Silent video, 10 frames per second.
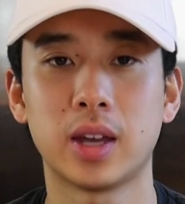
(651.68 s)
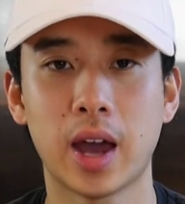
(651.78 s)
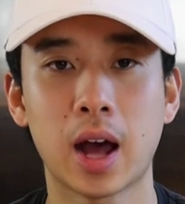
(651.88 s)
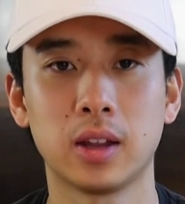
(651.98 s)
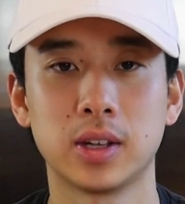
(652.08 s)

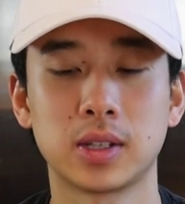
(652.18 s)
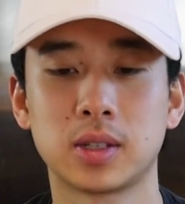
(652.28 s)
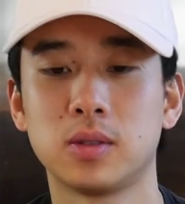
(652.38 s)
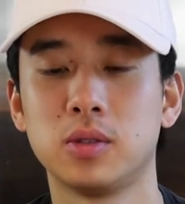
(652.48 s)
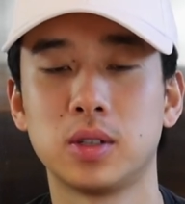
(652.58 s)

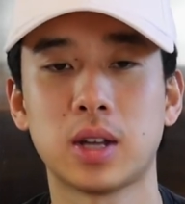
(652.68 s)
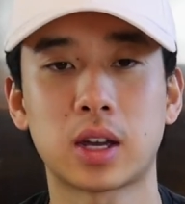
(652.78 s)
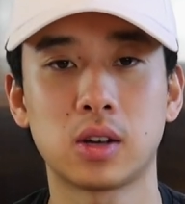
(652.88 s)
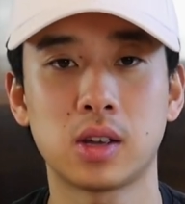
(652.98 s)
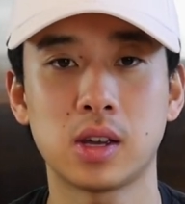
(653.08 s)
Alice, who's
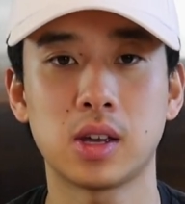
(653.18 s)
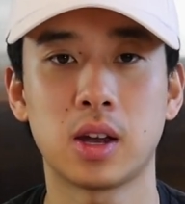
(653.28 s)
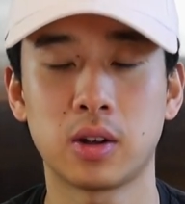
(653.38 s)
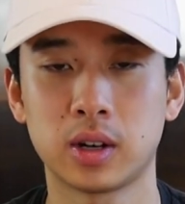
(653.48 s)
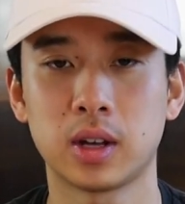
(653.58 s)
Nakiri
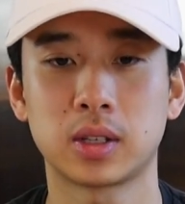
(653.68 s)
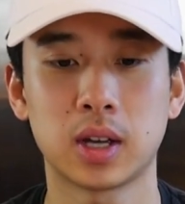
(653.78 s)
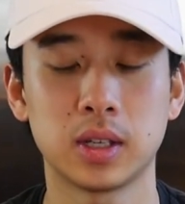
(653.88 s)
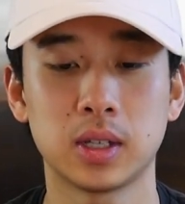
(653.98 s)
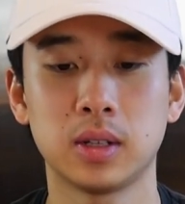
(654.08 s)
Erina's
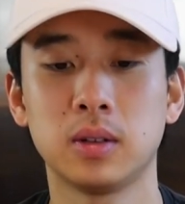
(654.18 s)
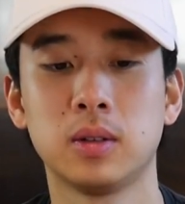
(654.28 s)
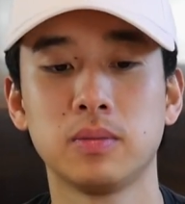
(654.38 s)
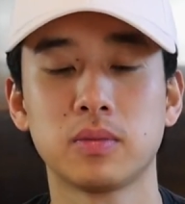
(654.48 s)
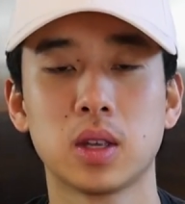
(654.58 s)
cousin,
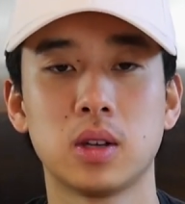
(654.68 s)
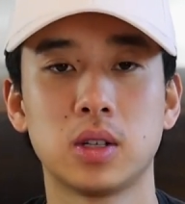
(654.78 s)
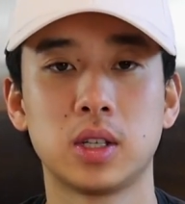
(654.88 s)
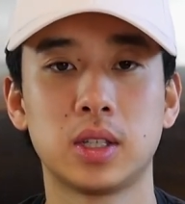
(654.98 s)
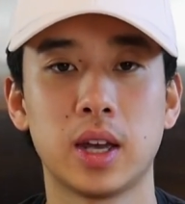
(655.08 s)

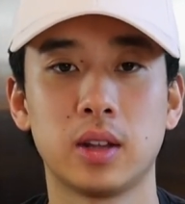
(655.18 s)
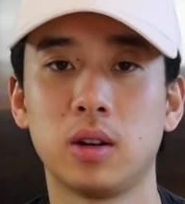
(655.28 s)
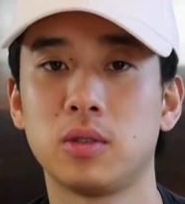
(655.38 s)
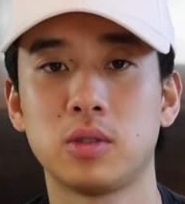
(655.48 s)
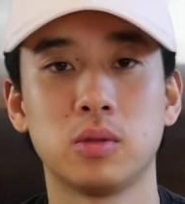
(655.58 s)
she said,
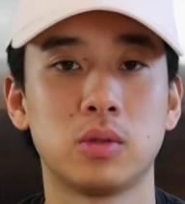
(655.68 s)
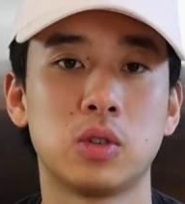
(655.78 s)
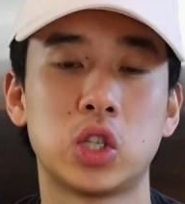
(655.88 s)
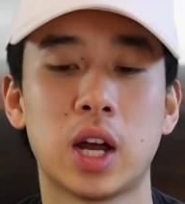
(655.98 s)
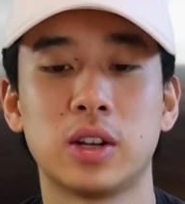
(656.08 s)
oh,
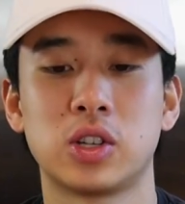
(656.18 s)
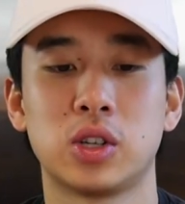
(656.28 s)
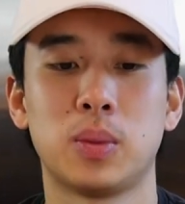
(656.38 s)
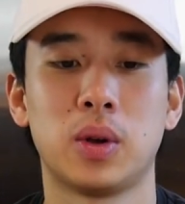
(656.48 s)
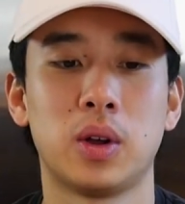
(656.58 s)
you challenged
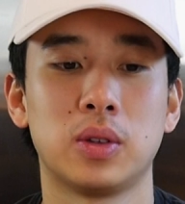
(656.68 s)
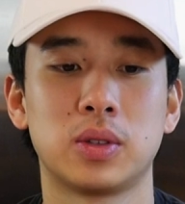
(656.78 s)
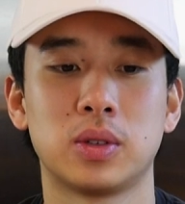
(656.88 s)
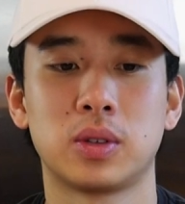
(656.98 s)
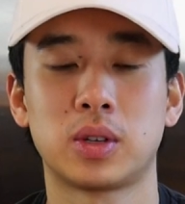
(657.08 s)
Soma
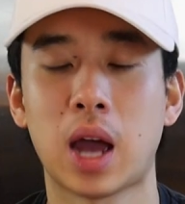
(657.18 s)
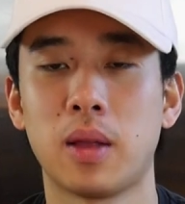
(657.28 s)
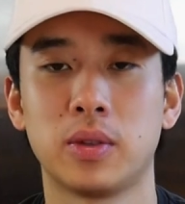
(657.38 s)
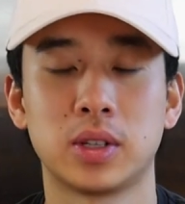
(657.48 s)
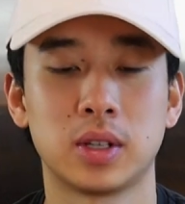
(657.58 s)

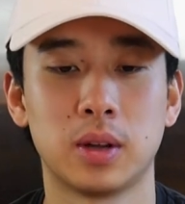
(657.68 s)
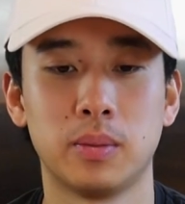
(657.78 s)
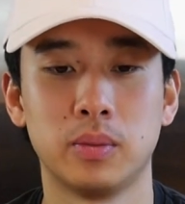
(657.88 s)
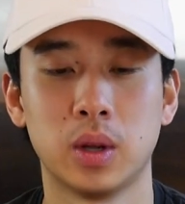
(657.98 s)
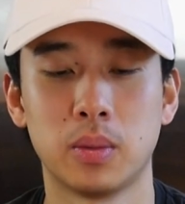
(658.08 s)
countless
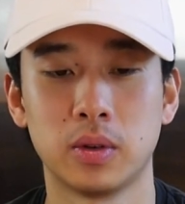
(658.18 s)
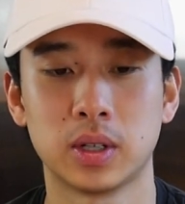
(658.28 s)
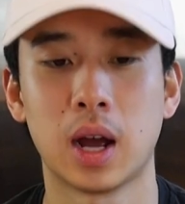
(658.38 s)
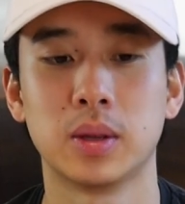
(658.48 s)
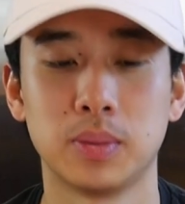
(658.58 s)
number of
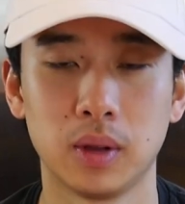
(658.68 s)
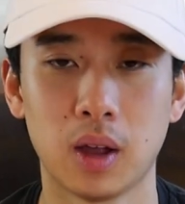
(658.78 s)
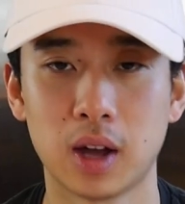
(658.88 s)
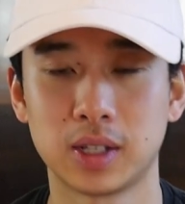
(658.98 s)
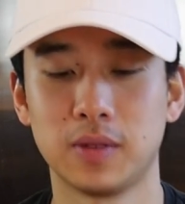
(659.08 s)
times, but
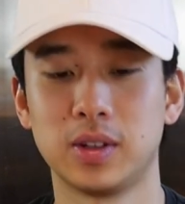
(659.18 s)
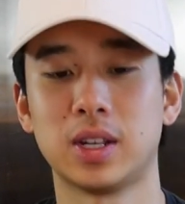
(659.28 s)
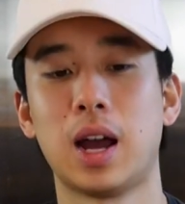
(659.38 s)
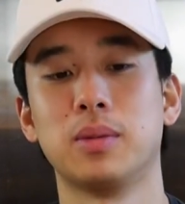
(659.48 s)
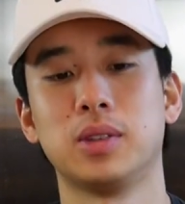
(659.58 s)
lost every
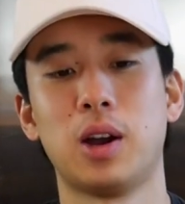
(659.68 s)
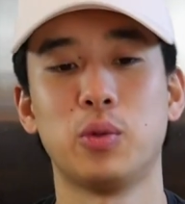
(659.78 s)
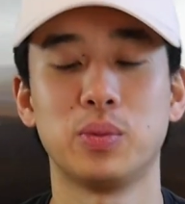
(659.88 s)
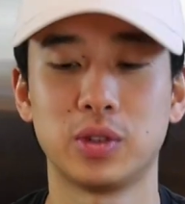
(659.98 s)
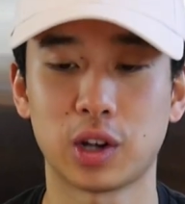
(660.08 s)
time, so I
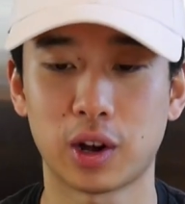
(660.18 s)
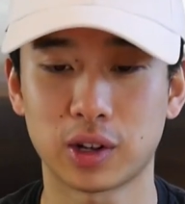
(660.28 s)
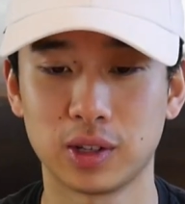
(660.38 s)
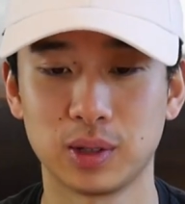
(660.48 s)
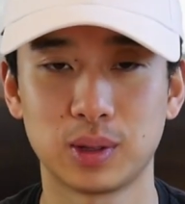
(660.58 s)
won't be
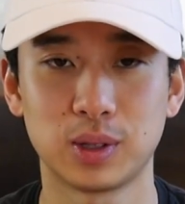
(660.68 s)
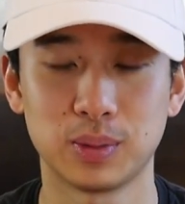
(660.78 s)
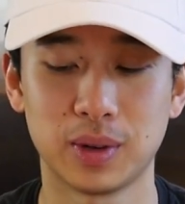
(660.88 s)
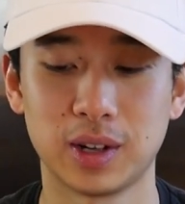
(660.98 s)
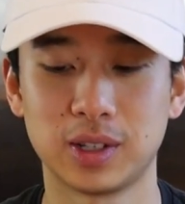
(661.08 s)
talking too
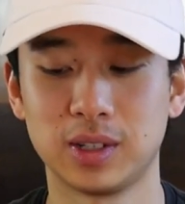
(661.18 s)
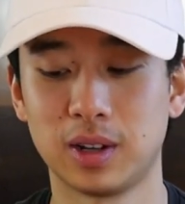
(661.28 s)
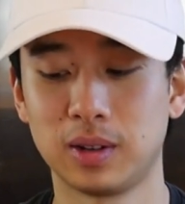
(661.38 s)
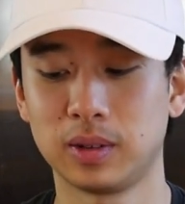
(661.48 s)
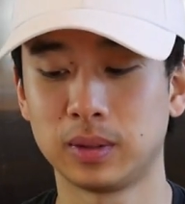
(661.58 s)
much, you know?